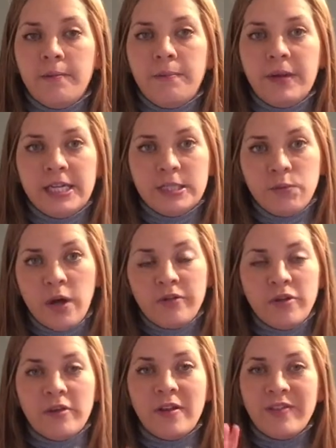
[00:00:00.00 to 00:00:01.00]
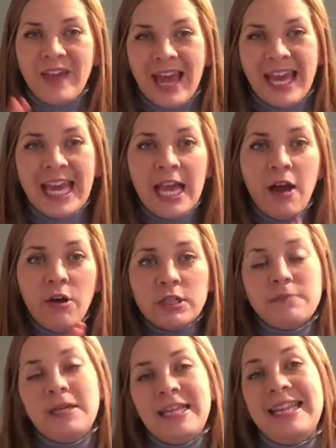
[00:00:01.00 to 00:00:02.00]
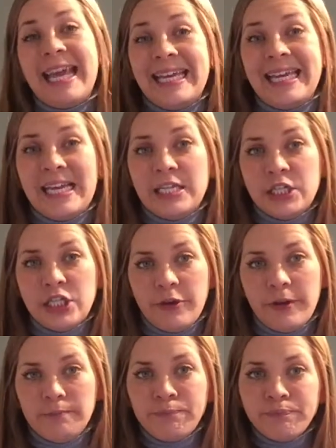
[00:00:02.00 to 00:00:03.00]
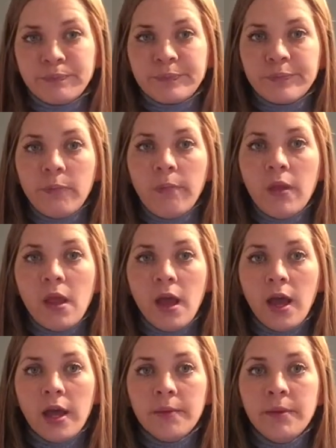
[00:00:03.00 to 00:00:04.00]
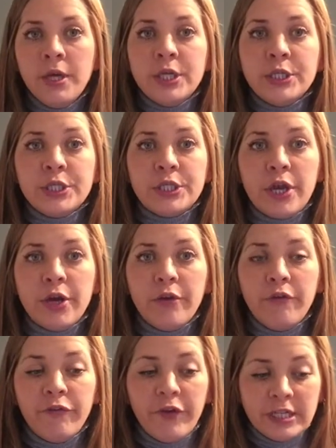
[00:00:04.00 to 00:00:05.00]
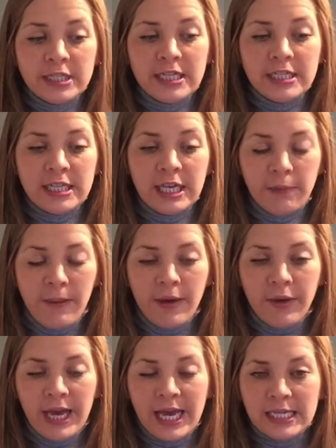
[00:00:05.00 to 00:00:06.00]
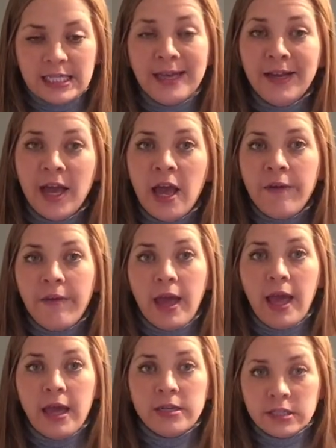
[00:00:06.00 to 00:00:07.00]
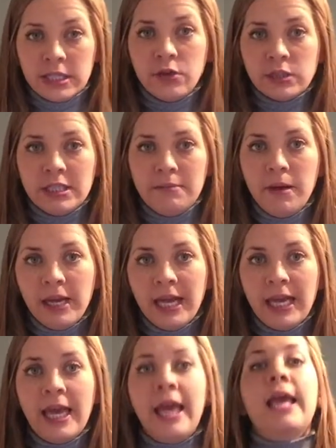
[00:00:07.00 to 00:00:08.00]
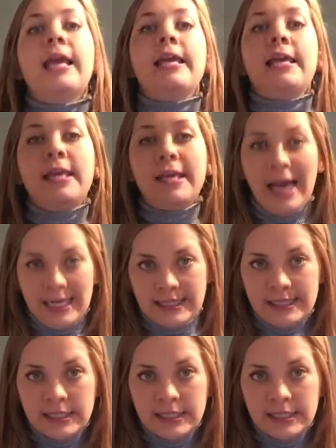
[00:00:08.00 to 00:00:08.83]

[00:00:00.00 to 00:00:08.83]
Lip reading: but it's worth knowing that ultimately they need to do it. So first thing to think about is, does it cost any money? Yes.